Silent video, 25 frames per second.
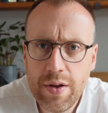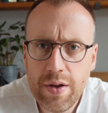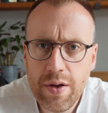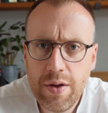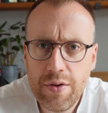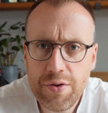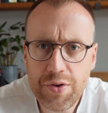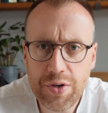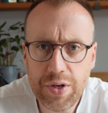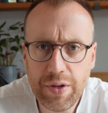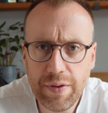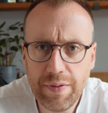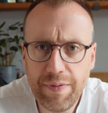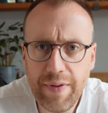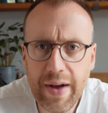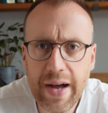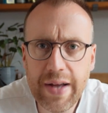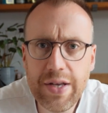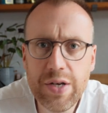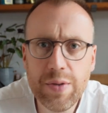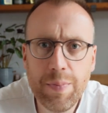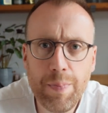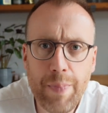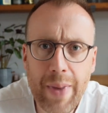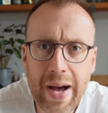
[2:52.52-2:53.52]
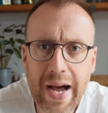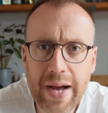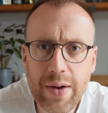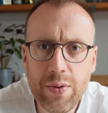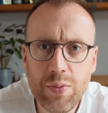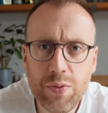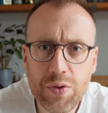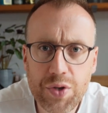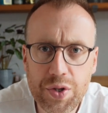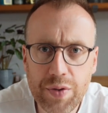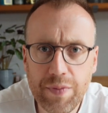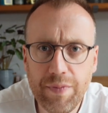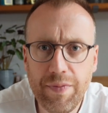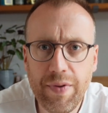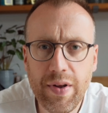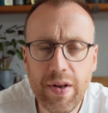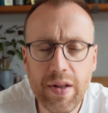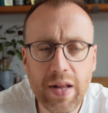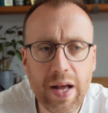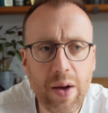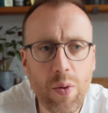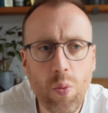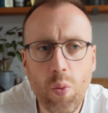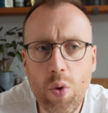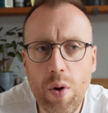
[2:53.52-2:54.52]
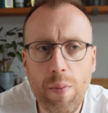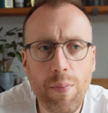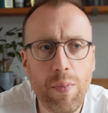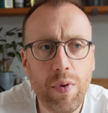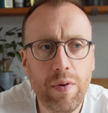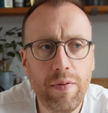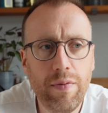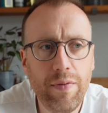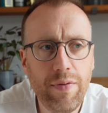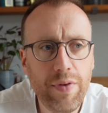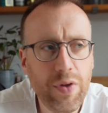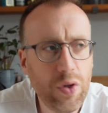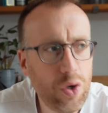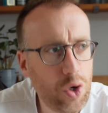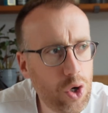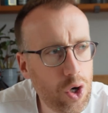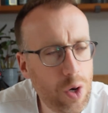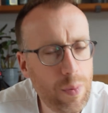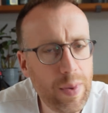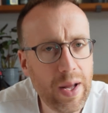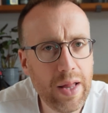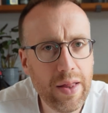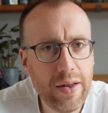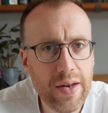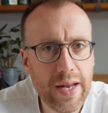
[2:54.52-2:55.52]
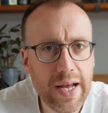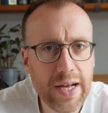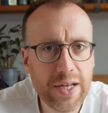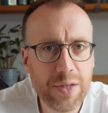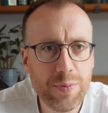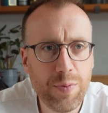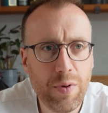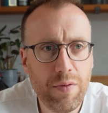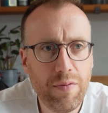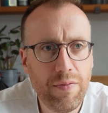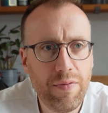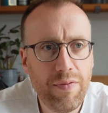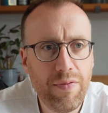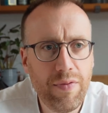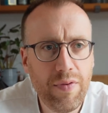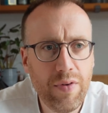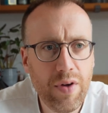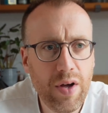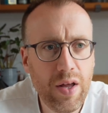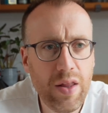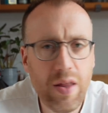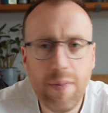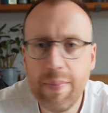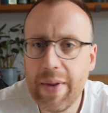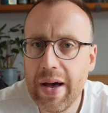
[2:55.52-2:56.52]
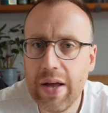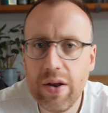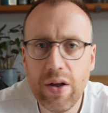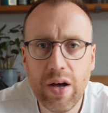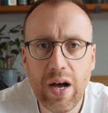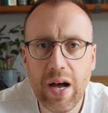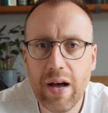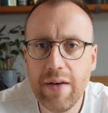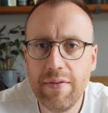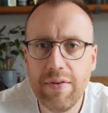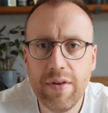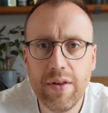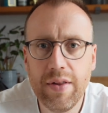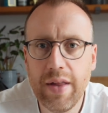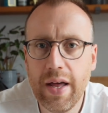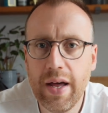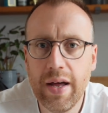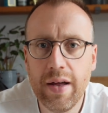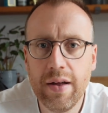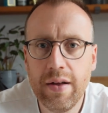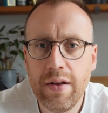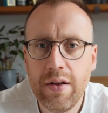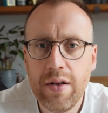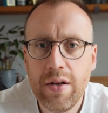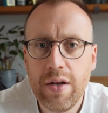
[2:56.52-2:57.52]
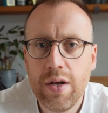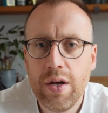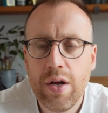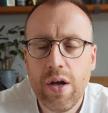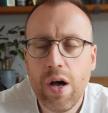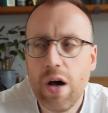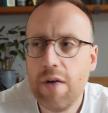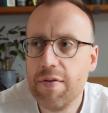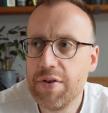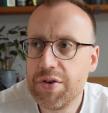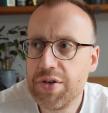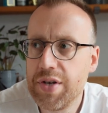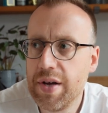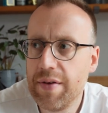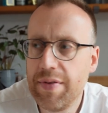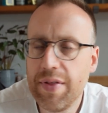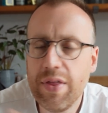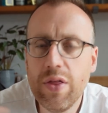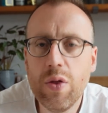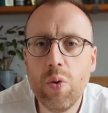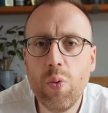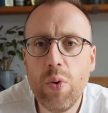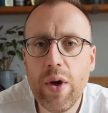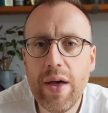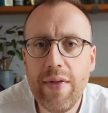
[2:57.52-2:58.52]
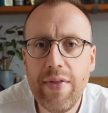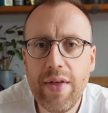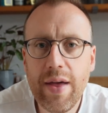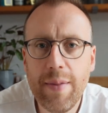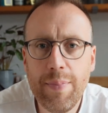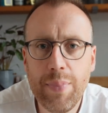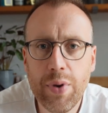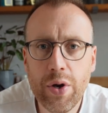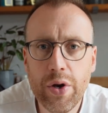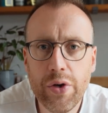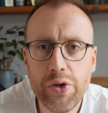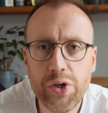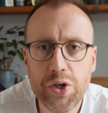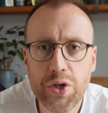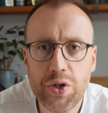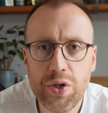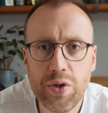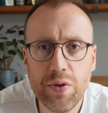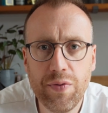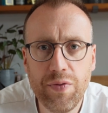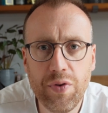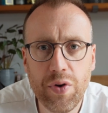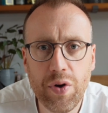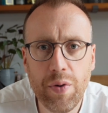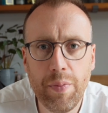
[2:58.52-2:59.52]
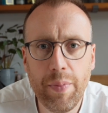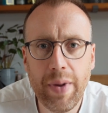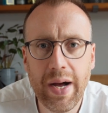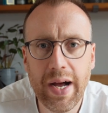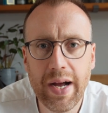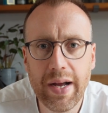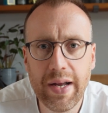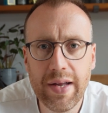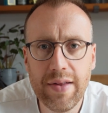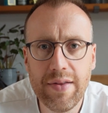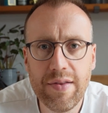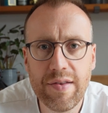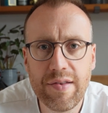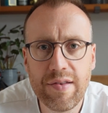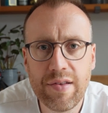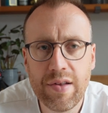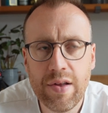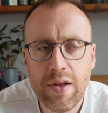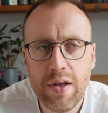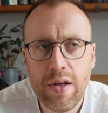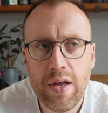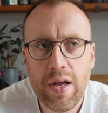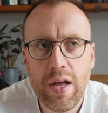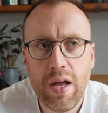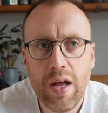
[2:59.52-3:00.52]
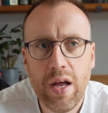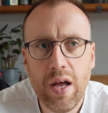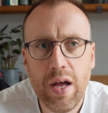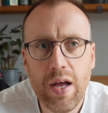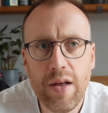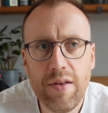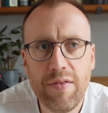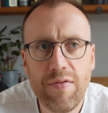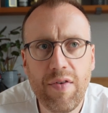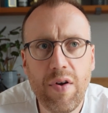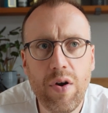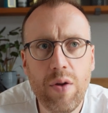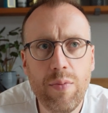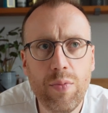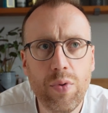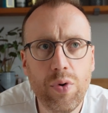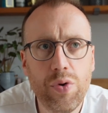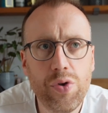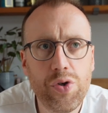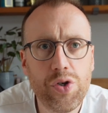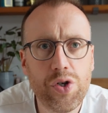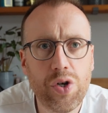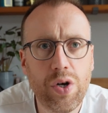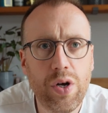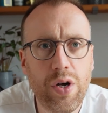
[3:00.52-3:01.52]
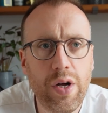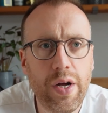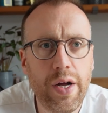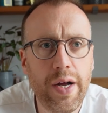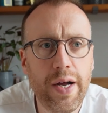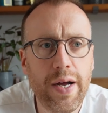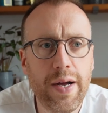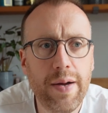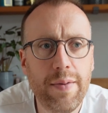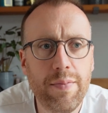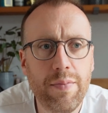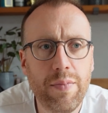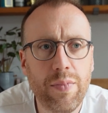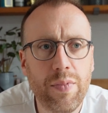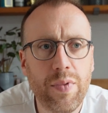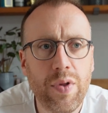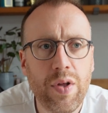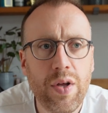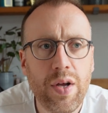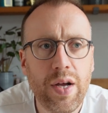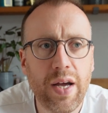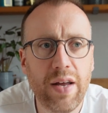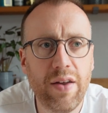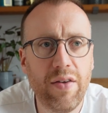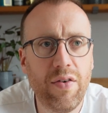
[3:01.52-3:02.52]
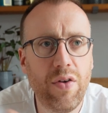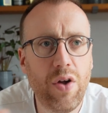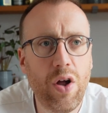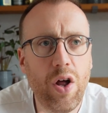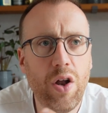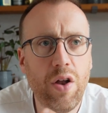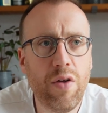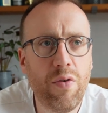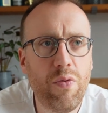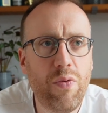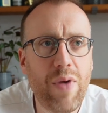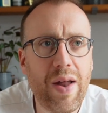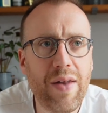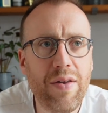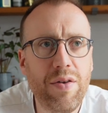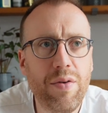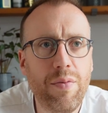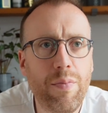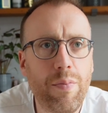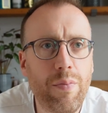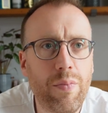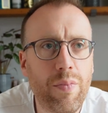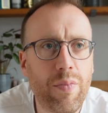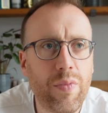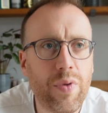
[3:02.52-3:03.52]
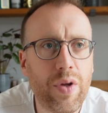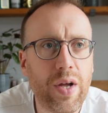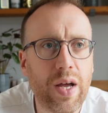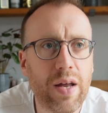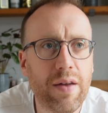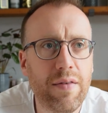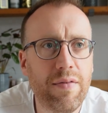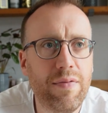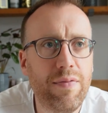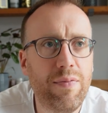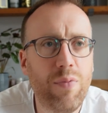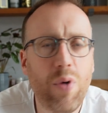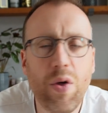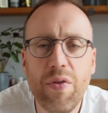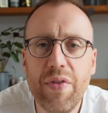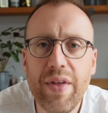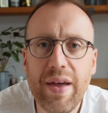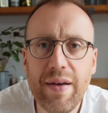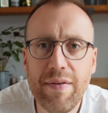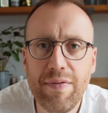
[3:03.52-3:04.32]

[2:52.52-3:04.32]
So you'll buy something like 1 month, you'll go back the next month, and they might not have it there. Obviously, I think the way they purchase stuff, Home Bargains, is very much kind of on a random kind of what they